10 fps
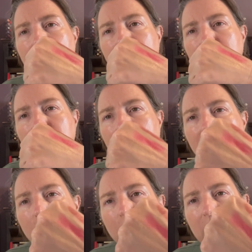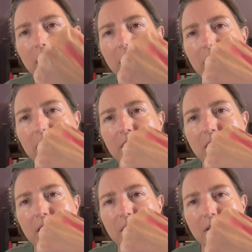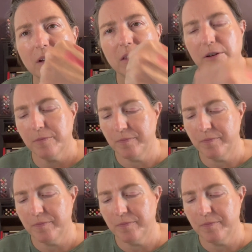you'd get one highlighter color or the other.